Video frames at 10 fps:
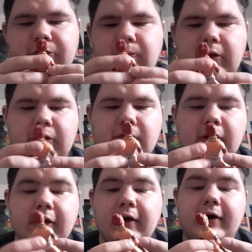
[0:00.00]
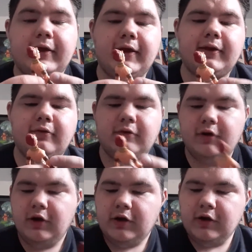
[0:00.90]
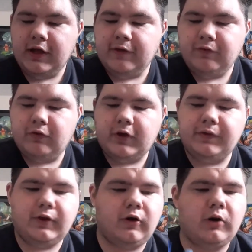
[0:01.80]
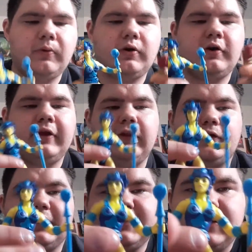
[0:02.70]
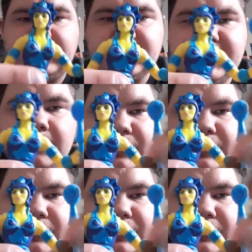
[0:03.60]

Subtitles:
well. Again, if you look at the armor, they look exactly the same. They